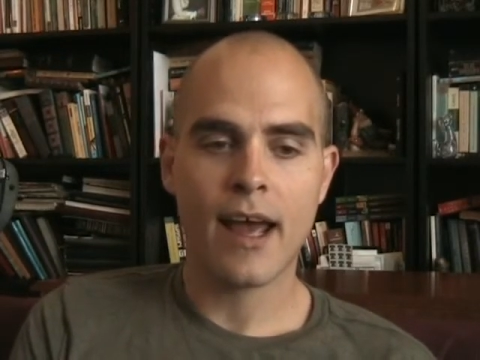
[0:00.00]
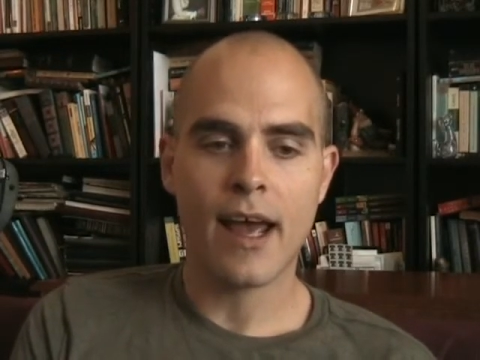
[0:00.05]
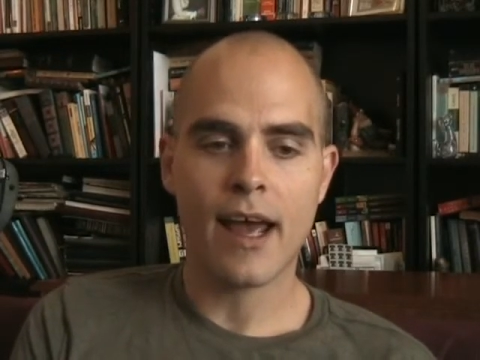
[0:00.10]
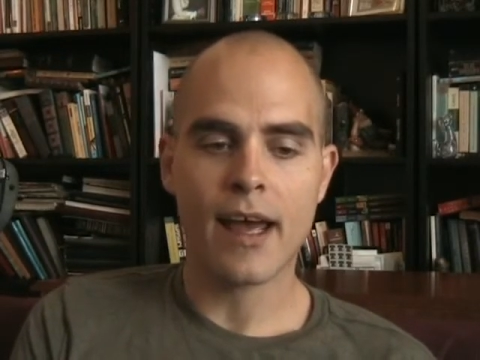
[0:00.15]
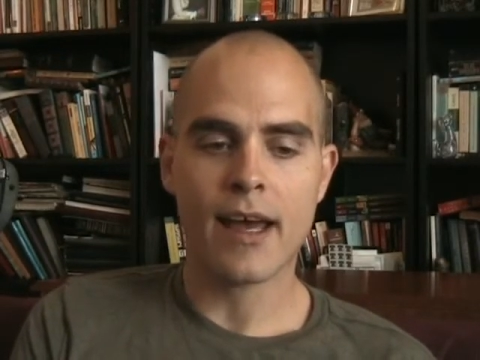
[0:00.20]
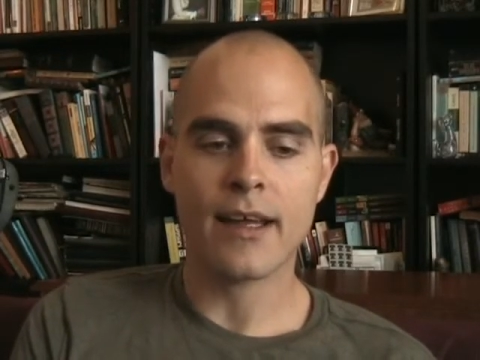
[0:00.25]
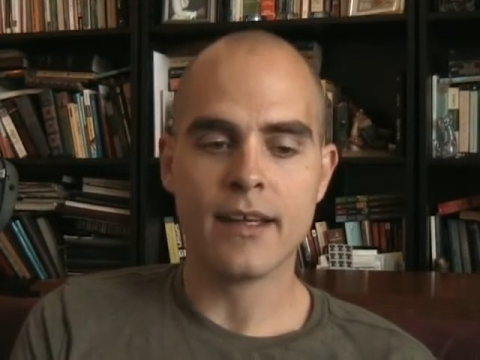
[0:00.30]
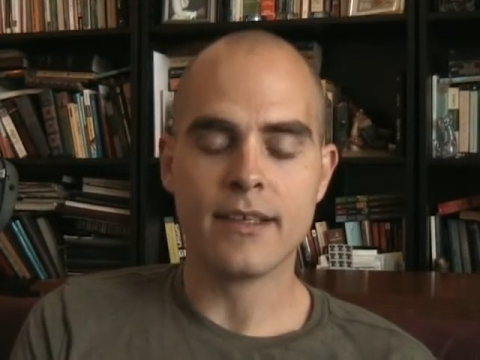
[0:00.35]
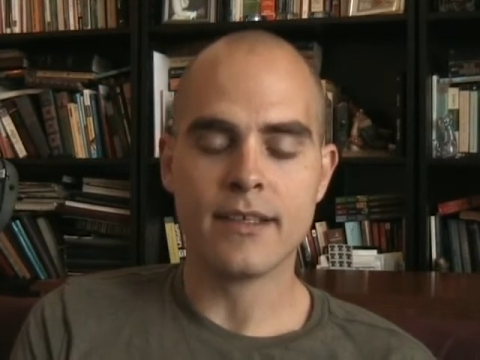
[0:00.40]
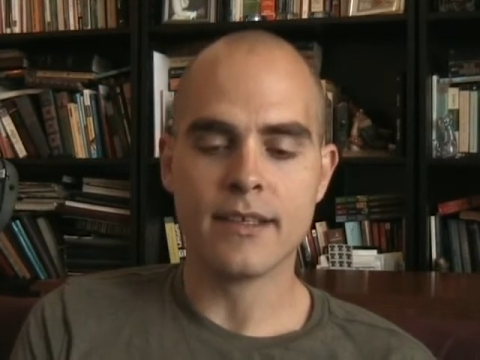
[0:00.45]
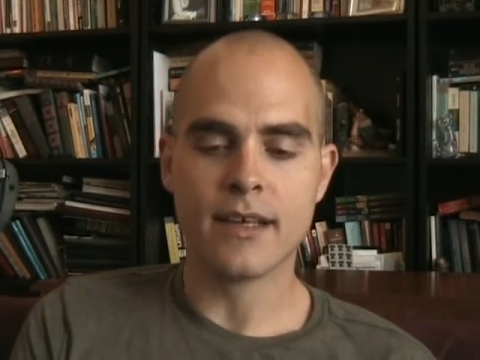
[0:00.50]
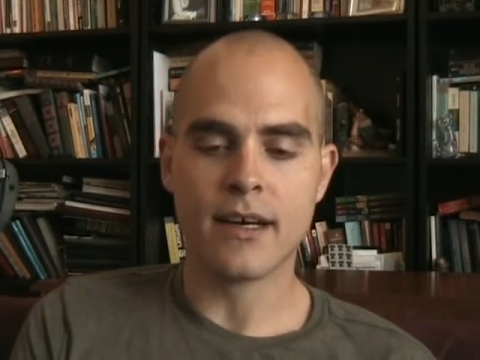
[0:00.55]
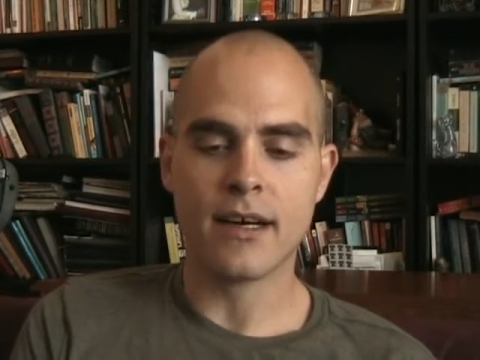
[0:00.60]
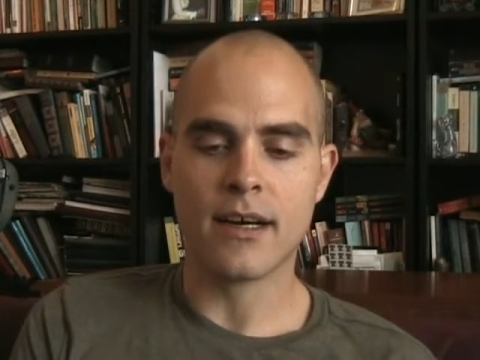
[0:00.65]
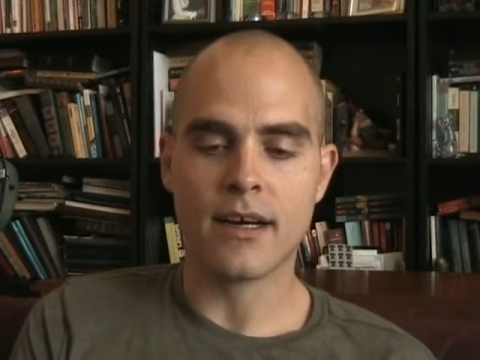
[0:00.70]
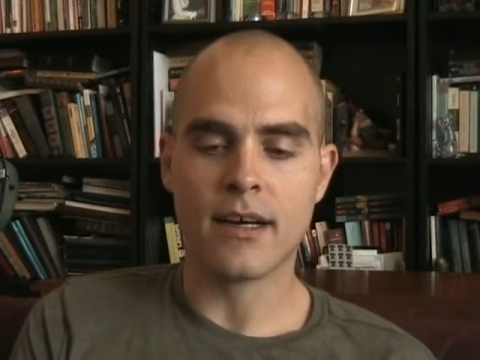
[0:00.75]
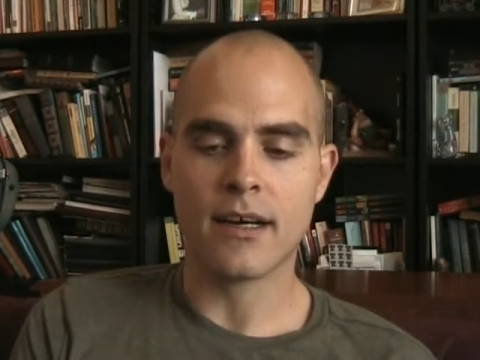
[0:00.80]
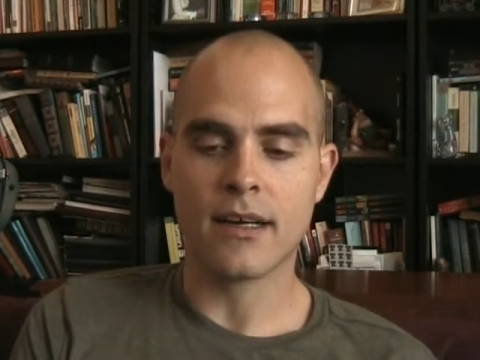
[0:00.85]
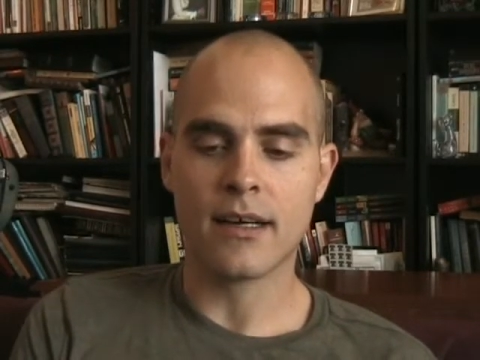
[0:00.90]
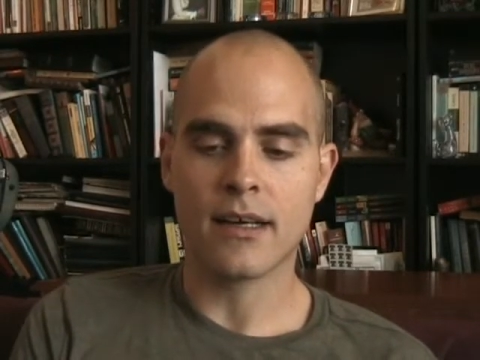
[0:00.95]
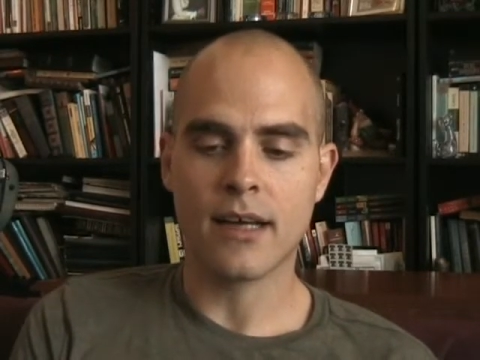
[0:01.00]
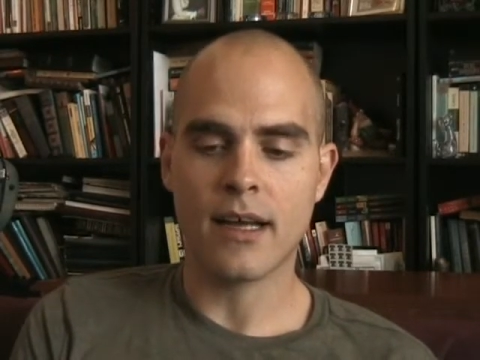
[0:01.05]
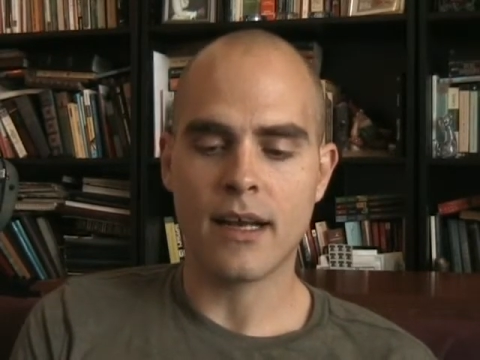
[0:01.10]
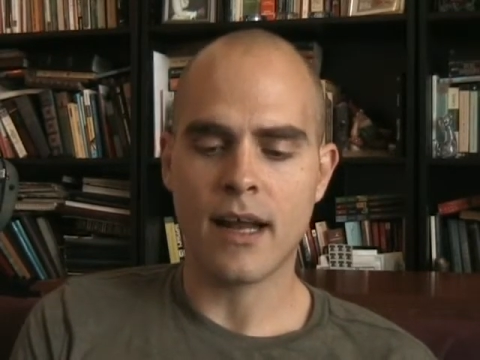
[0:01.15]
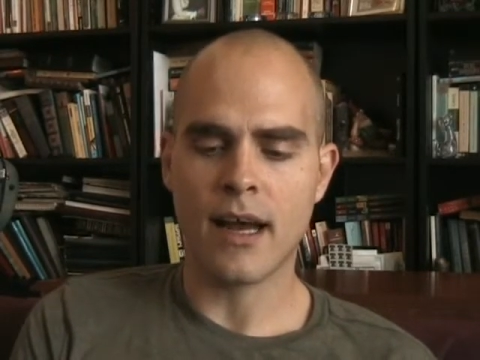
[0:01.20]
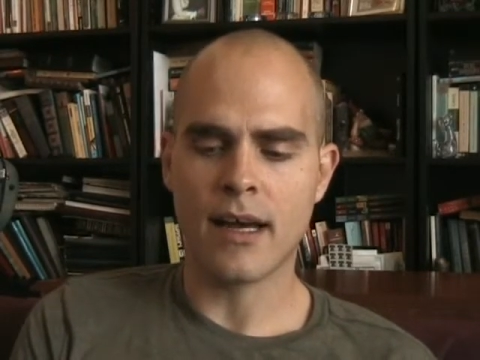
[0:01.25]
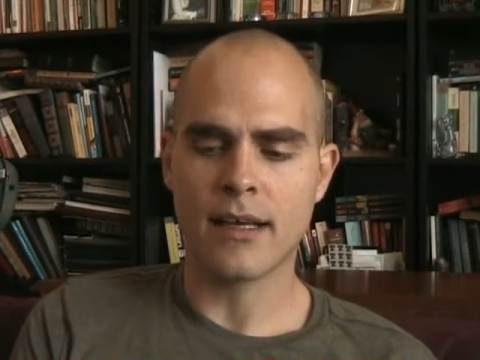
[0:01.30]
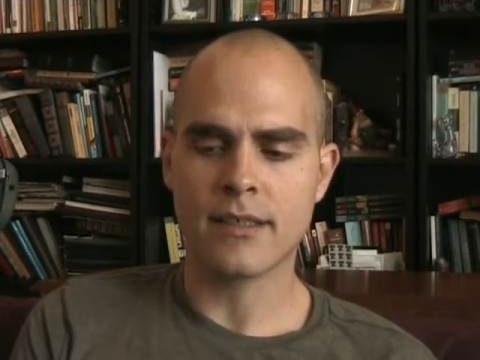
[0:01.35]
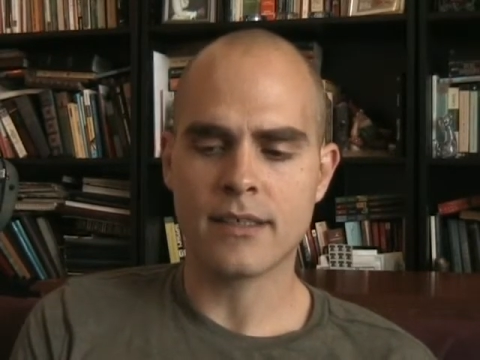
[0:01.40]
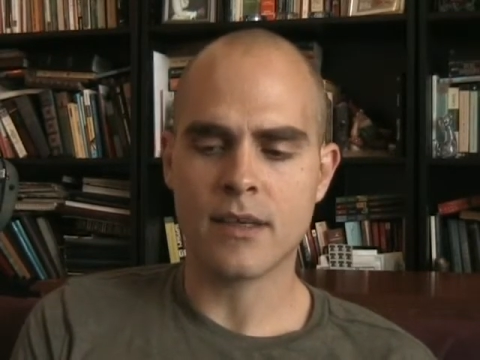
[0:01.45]
and
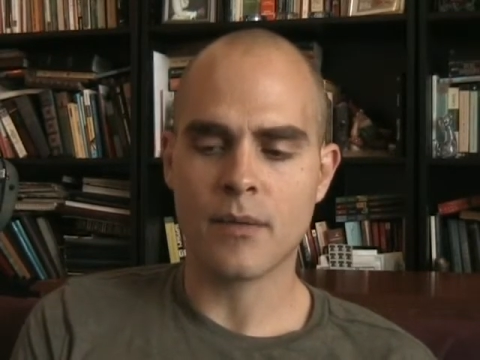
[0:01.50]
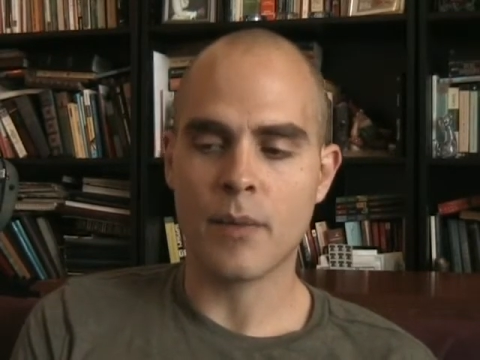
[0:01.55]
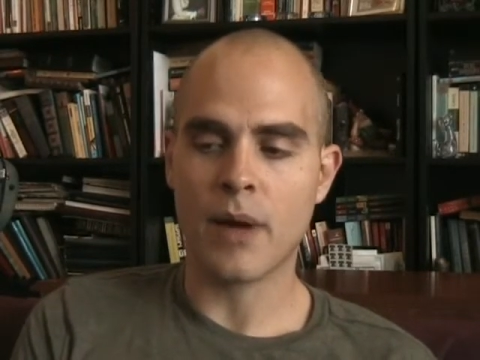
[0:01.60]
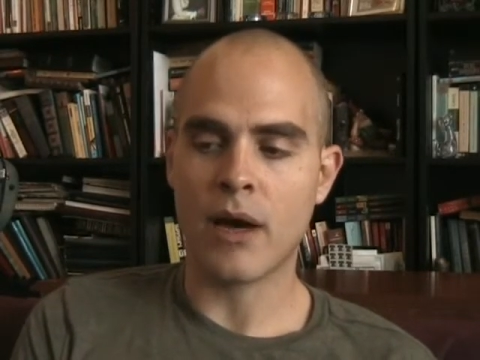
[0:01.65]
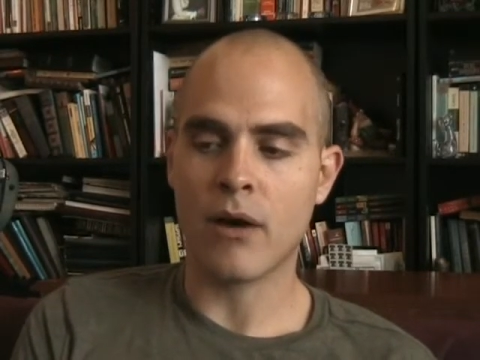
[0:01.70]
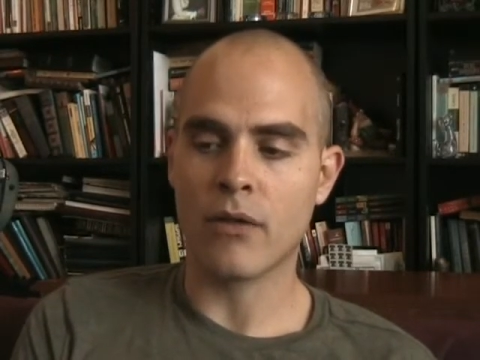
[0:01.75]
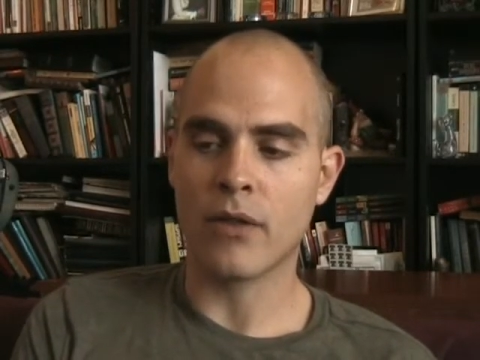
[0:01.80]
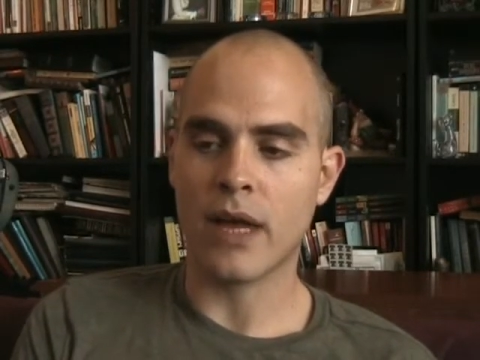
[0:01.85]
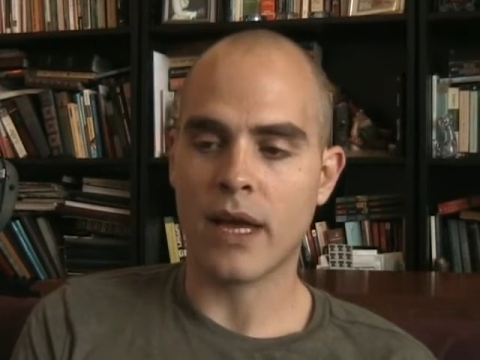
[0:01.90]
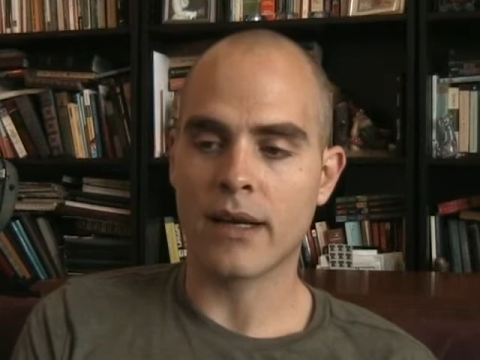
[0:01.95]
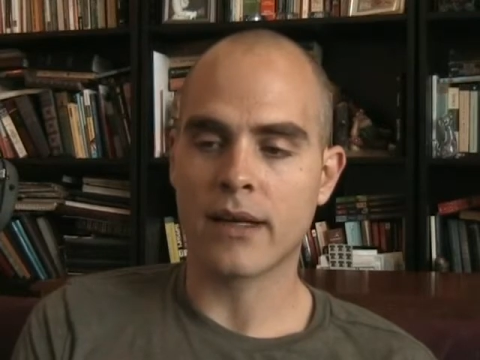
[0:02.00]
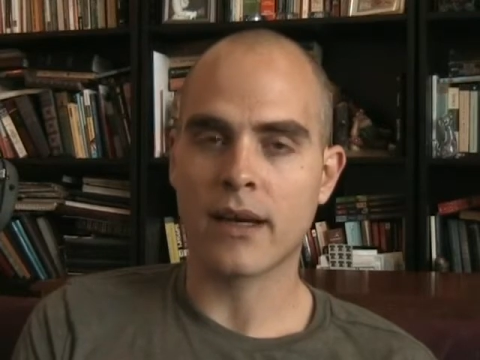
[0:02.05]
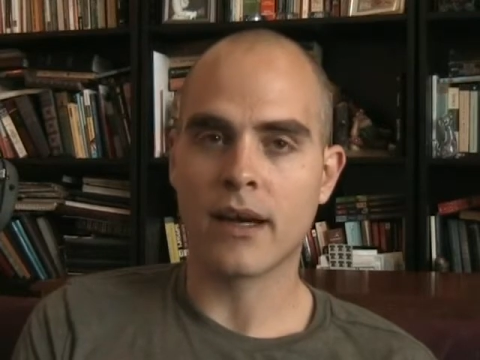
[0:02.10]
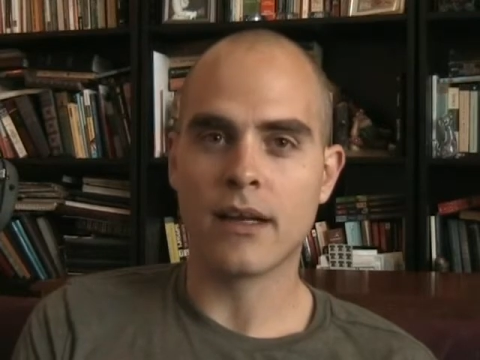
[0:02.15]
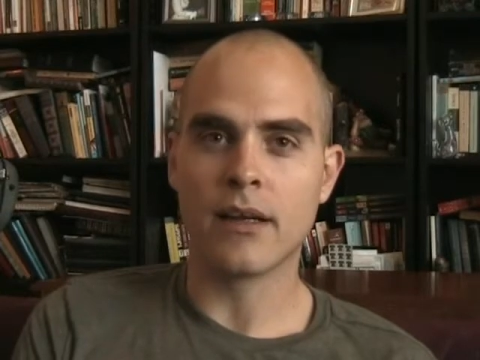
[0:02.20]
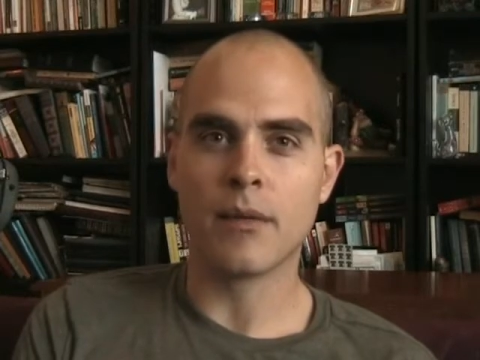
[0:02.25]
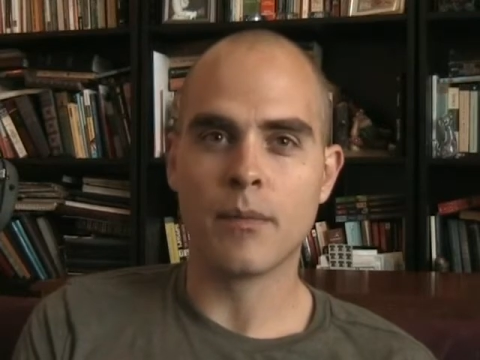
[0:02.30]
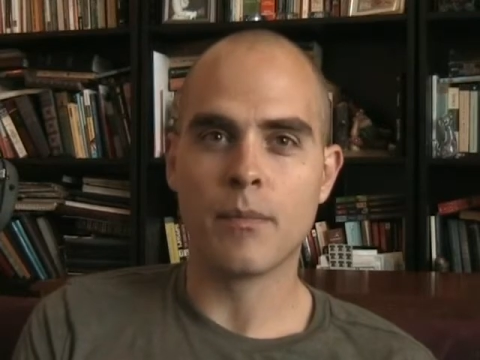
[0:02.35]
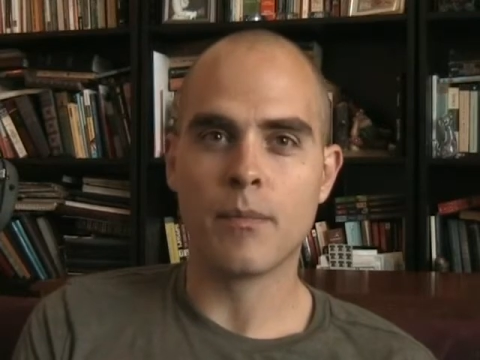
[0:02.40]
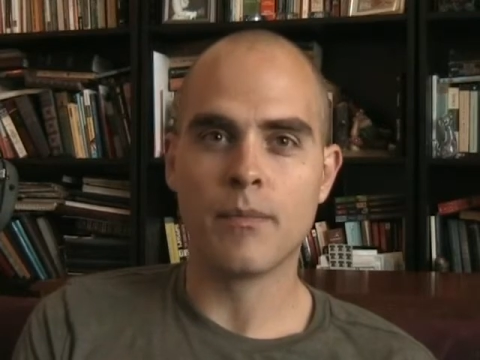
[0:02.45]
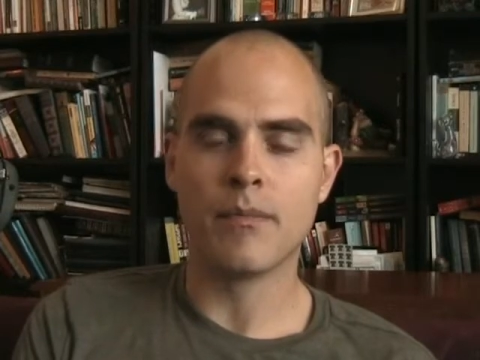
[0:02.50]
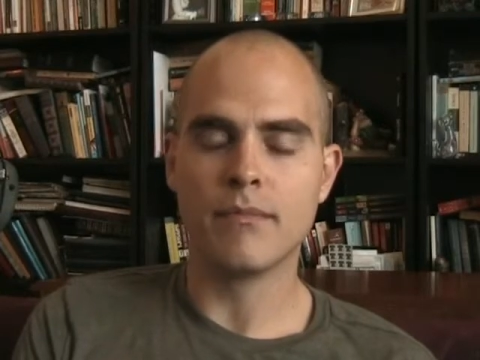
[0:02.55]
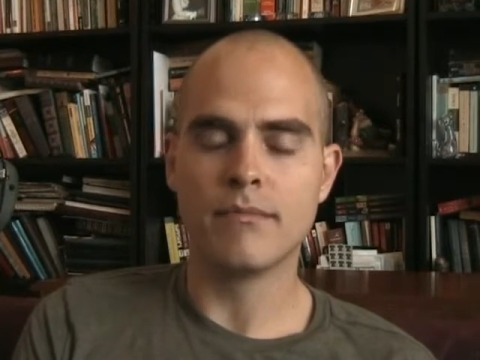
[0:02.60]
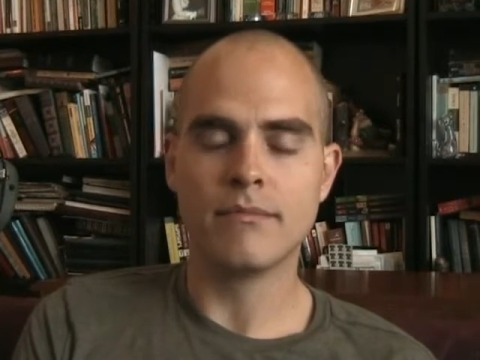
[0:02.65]
somehow that kind of,